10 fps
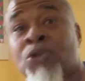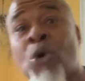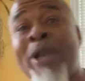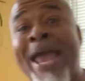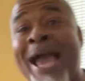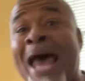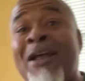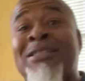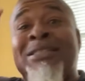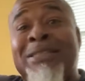So they got
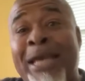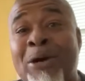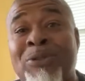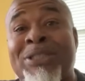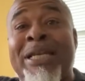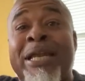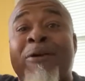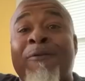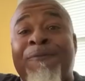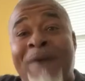to still sit here
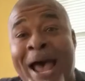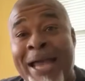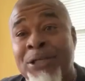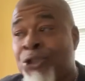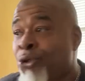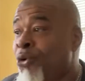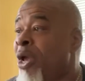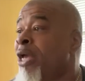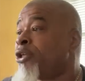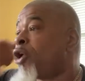and find you,
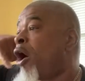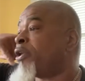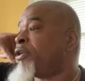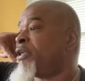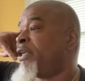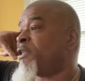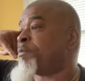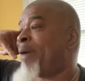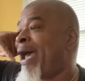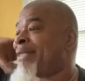talk to
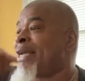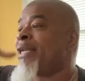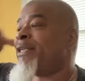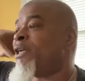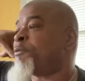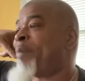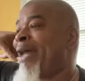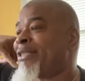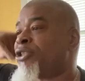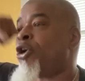dispatch.
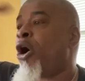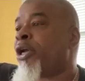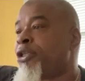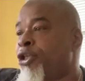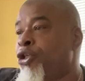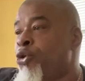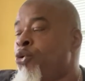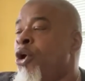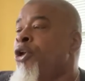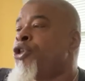Dispatch is talking to
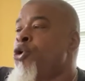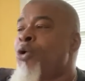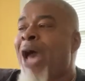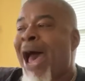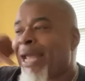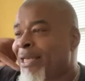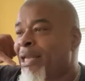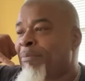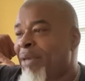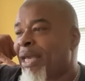you. You guiding
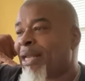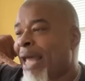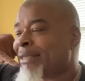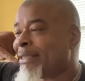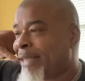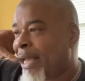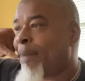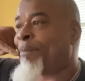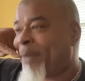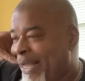them in like the
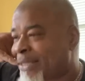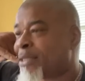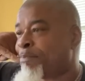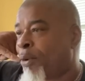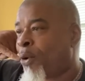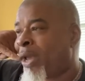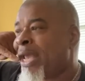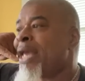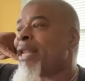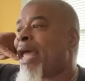damn pizza boy.
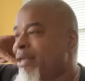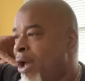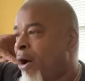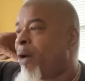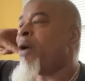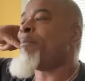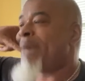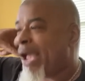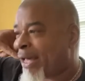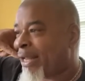Like, no,
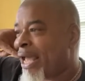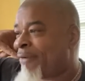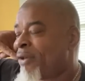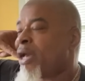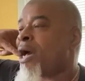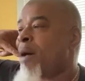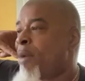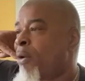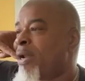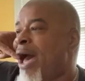make a left. Come
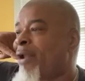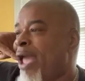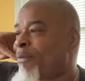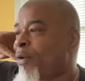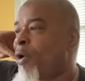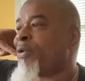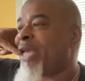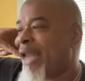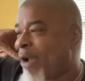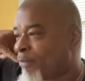on down that road.
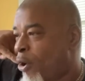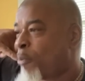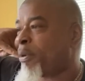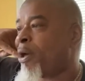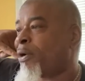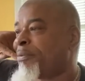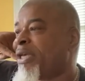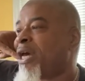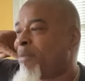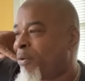Yeah, that road belonged to
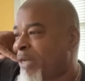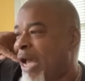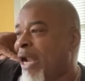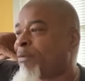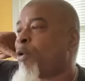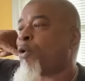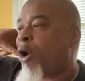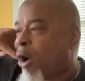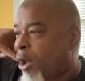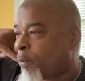me. Come on down that road
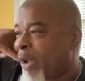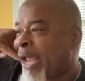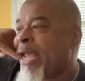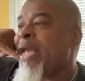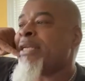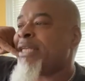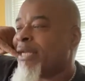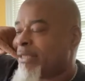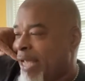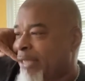all the way
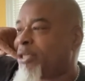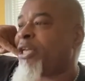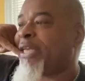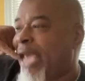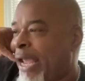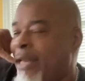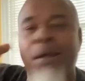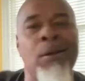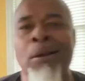to, yeah, to the gate.